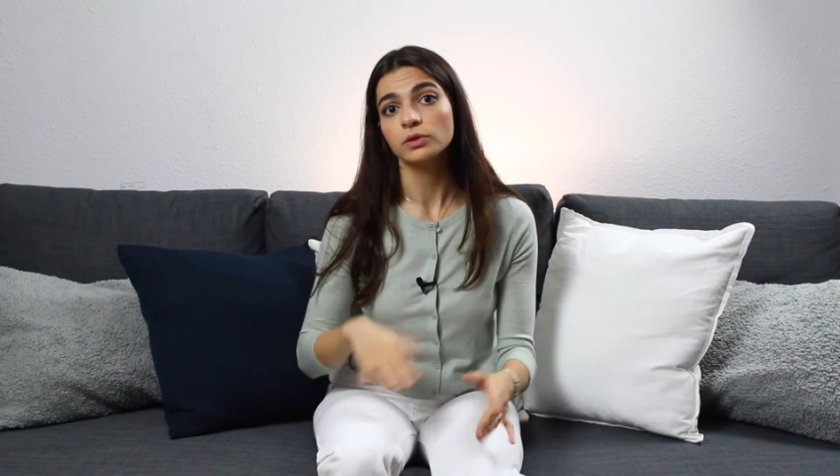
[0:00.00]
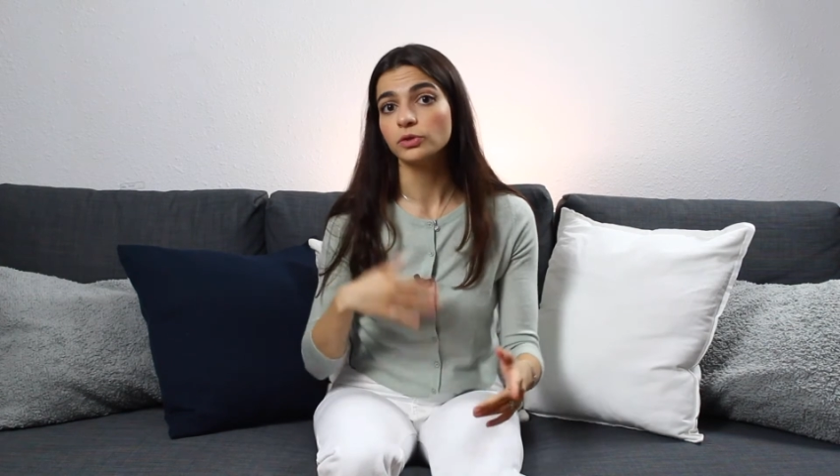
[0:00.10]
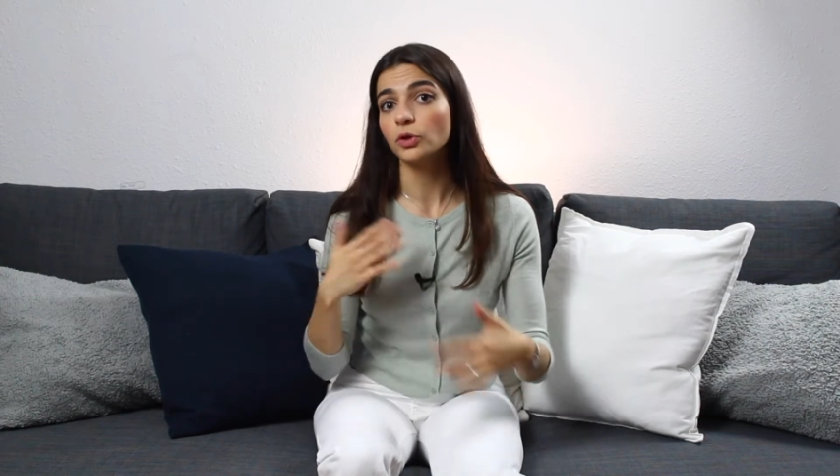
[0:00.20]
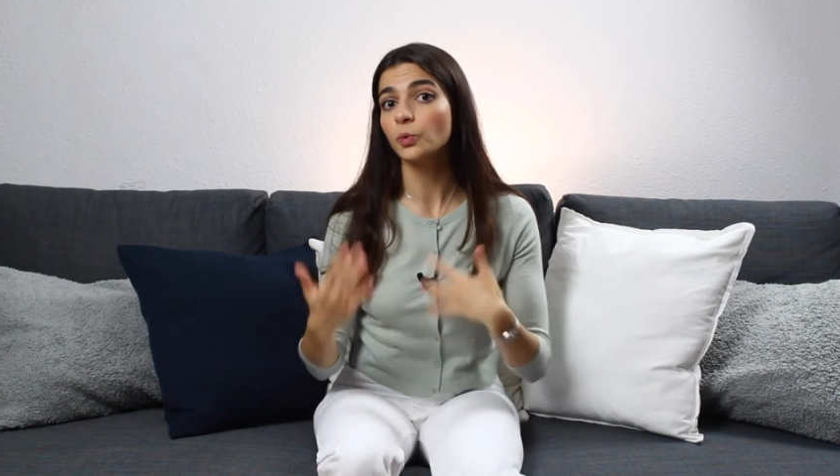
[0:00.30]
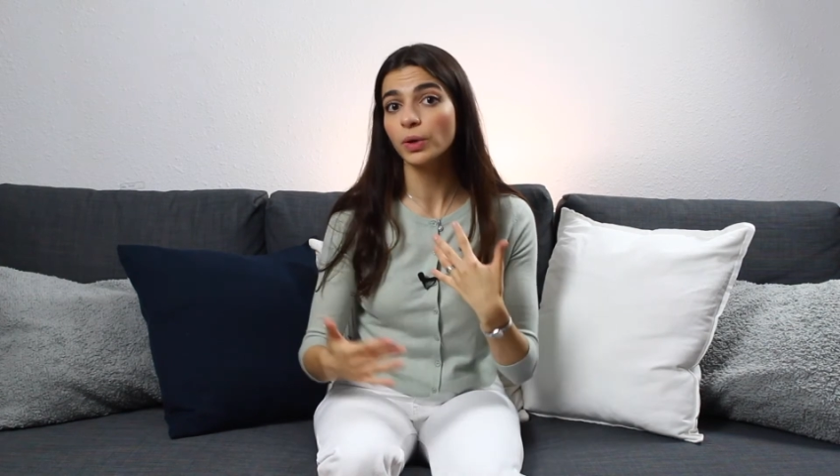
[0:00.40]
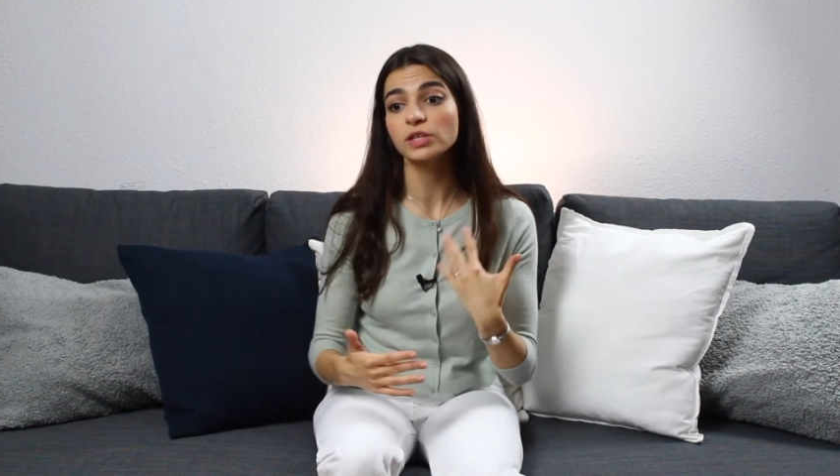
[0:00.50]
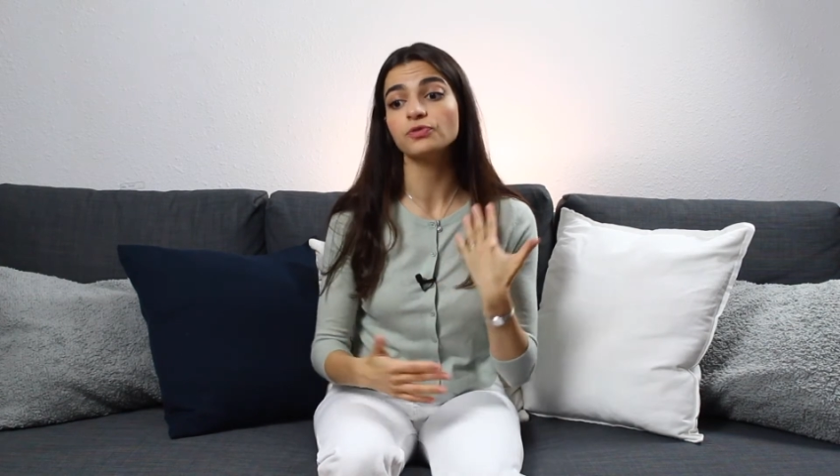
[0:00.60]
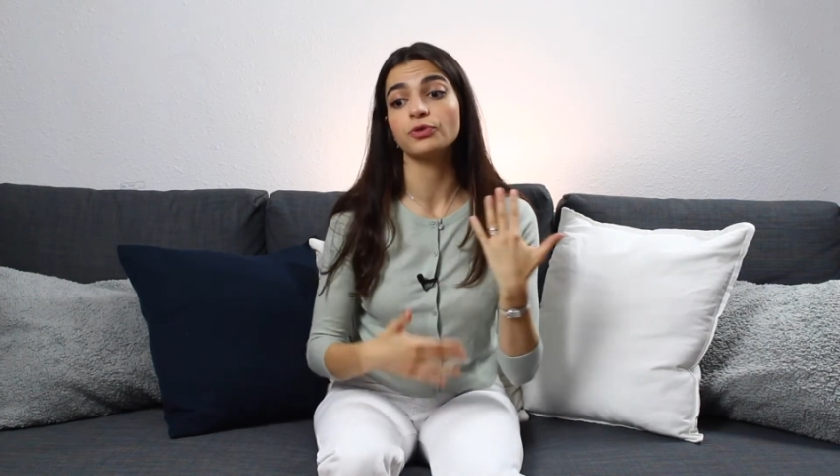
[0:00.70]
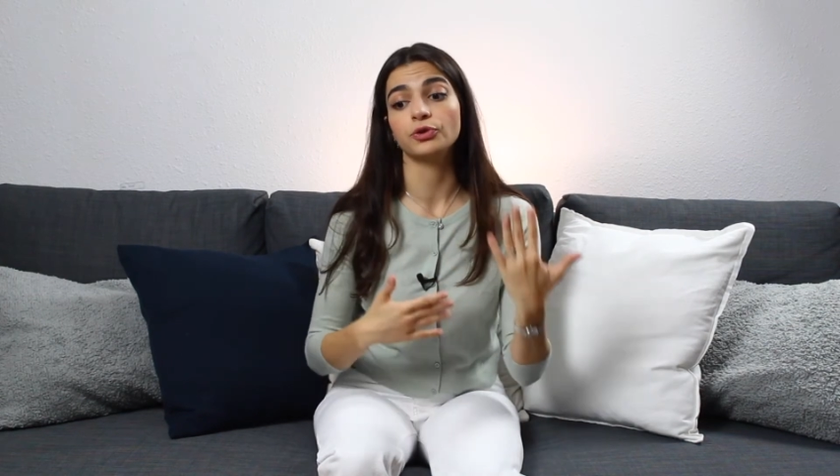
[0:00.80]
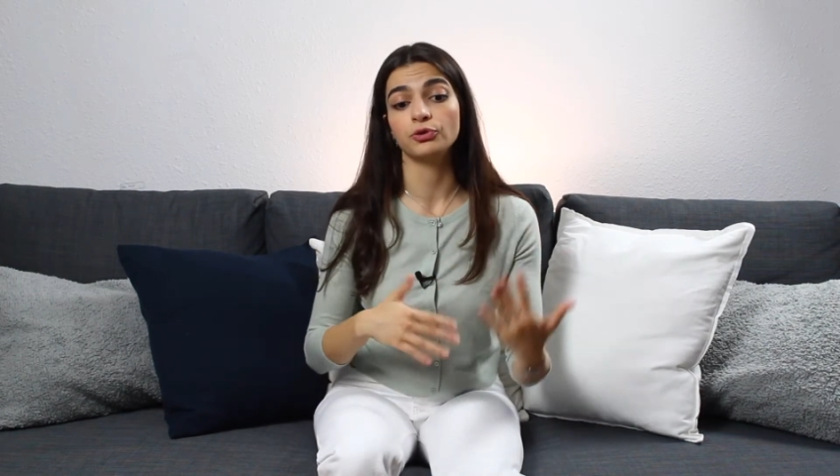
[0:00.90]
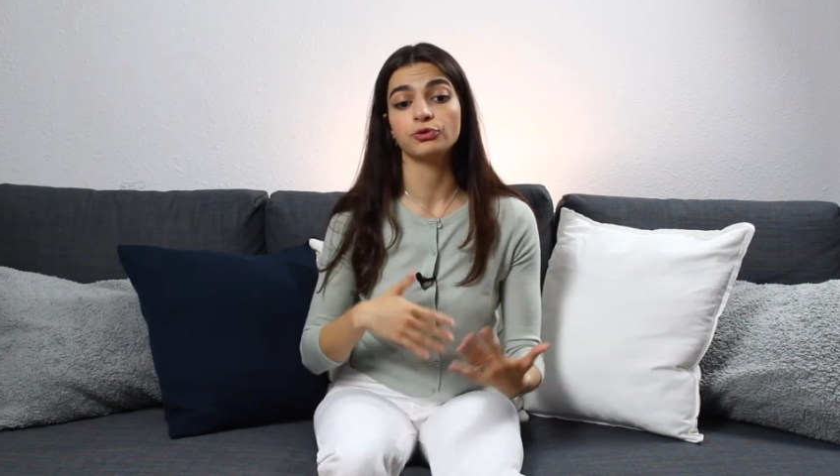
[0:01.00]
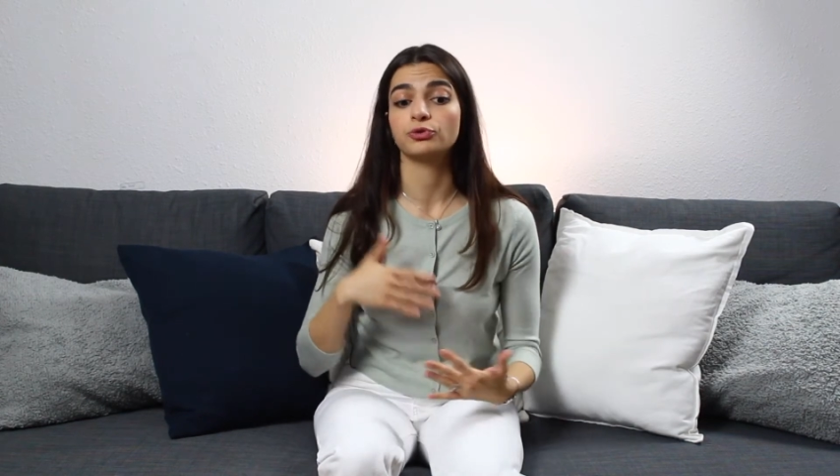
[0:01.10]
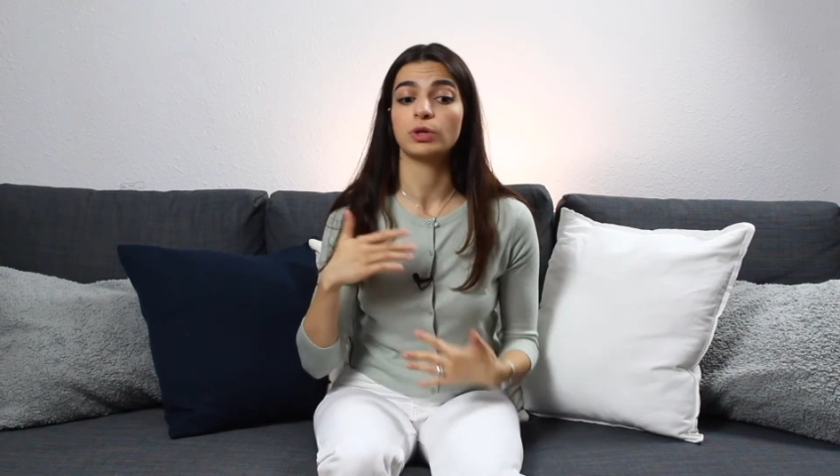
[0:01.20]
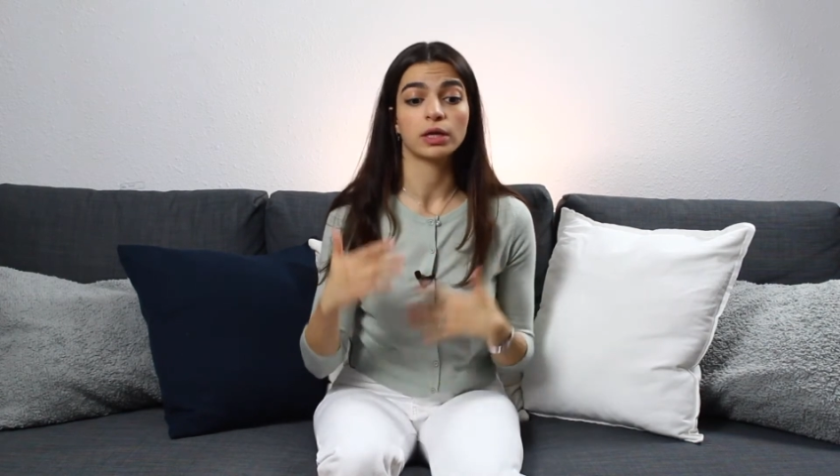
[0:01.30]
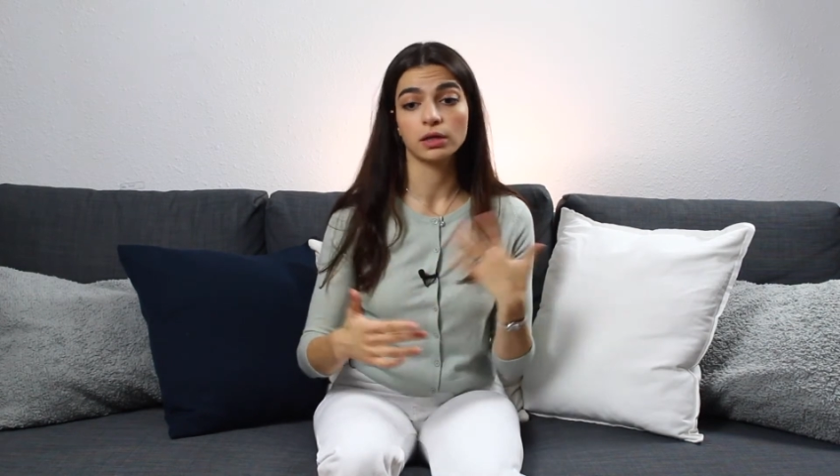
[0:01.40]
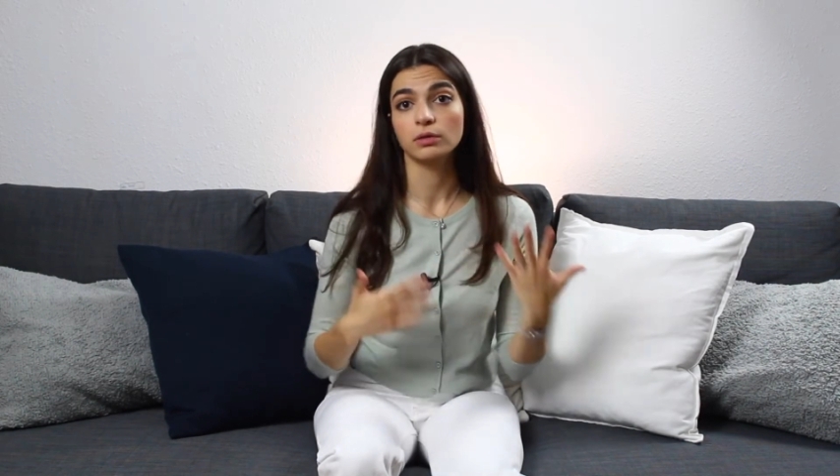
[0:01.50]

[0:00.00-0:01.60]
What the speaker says: There are ways for you to